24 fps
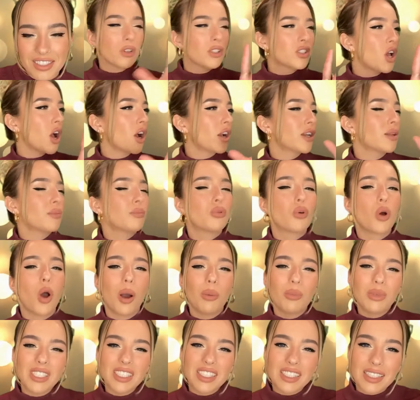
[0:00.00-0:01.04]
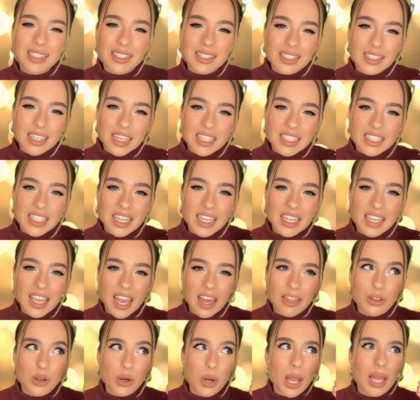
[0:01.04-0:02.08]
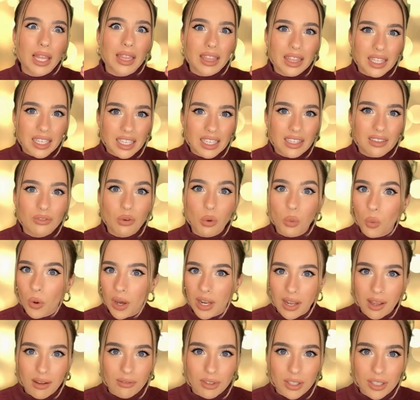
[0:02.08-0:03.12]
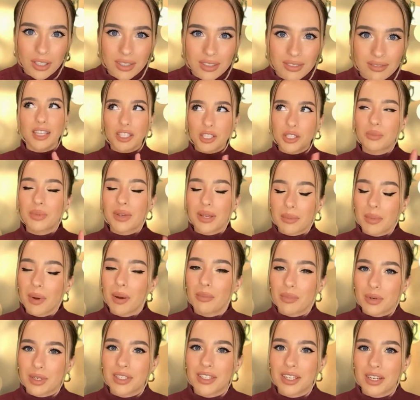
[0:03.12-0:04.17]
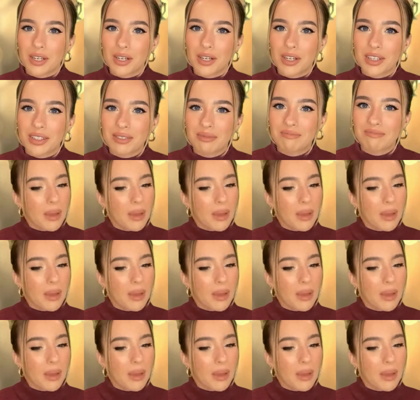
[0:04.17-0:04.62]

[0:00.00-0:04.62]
We're talking promise to stick together and leave whenever. That should be a bumper sticker.